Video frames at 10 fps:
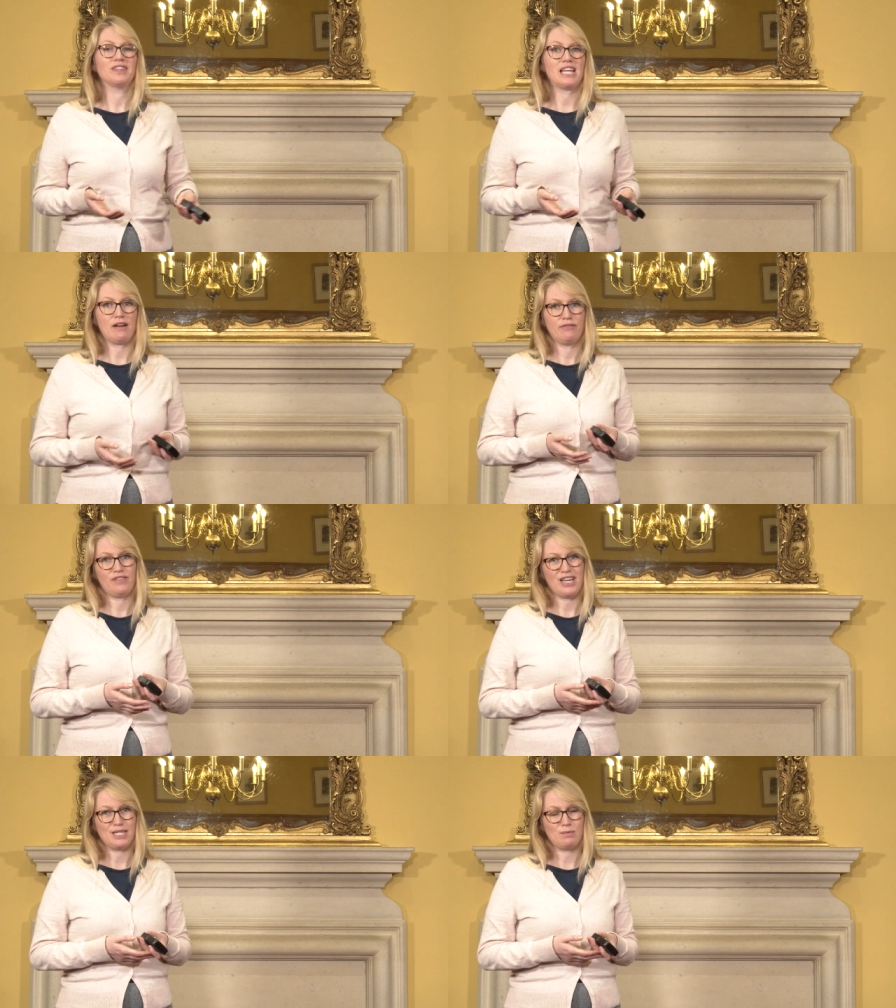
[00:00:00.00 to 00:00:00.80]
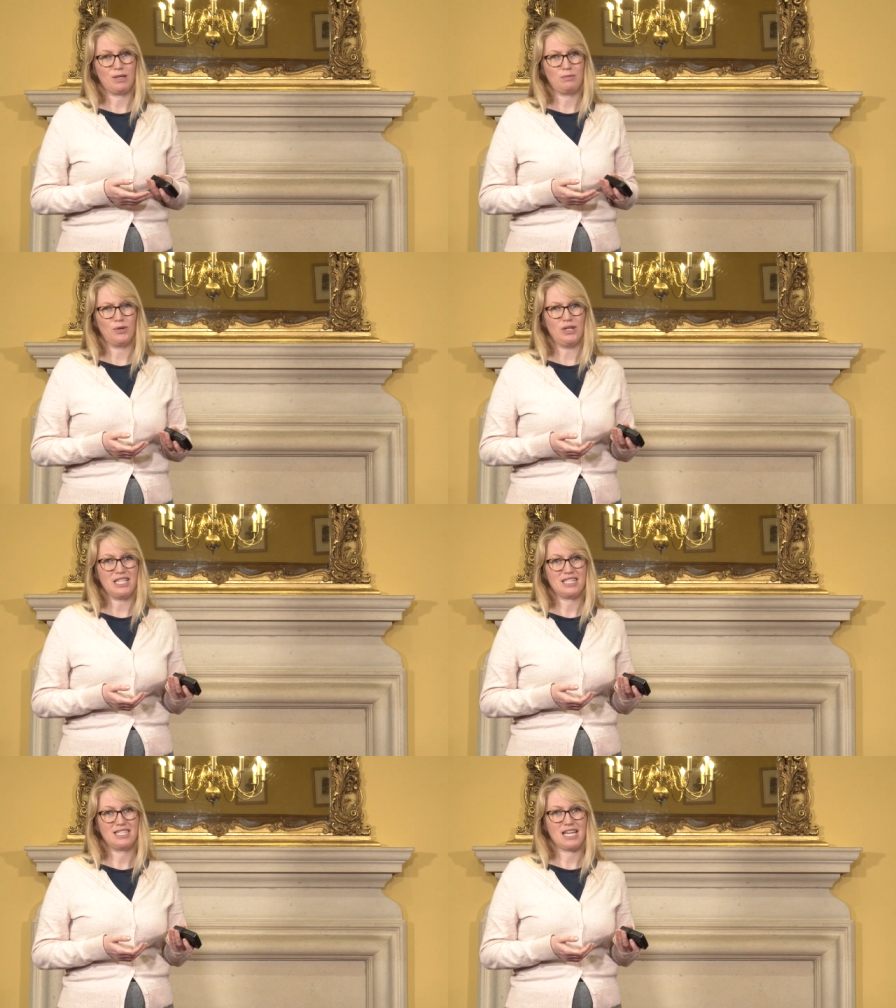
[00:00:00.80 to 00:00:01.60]
That Face by Polly
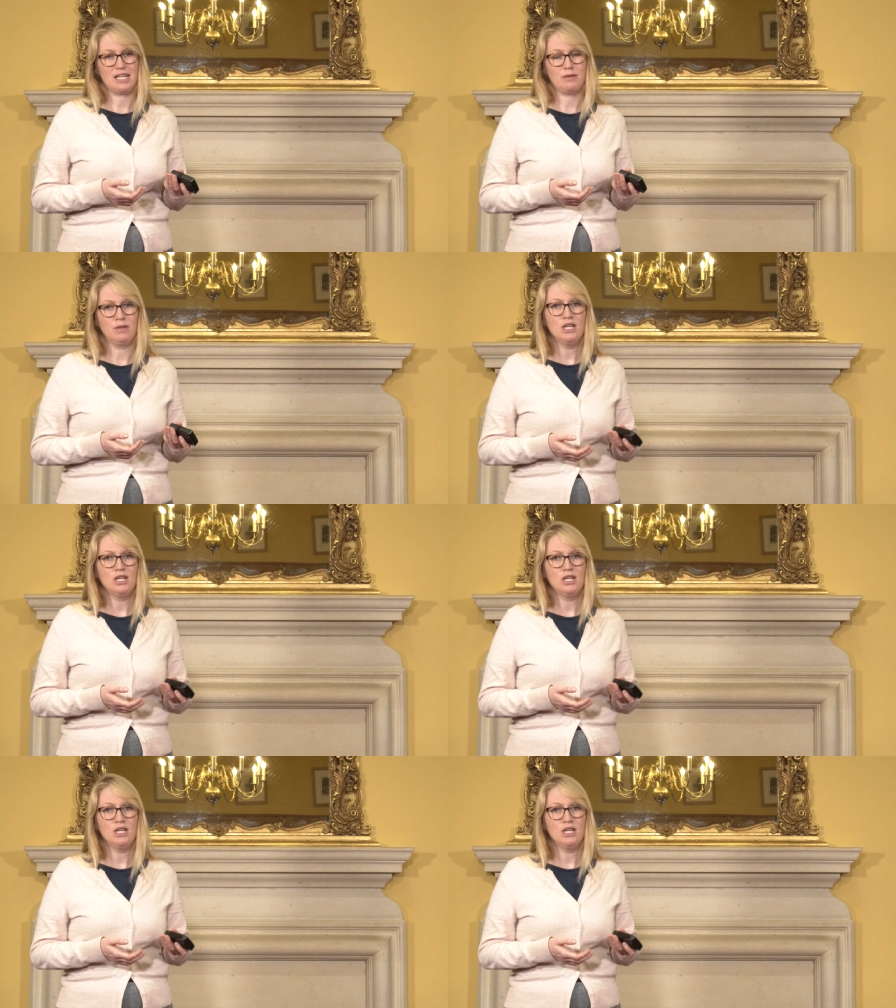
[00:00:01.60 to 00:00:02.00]
Stenham.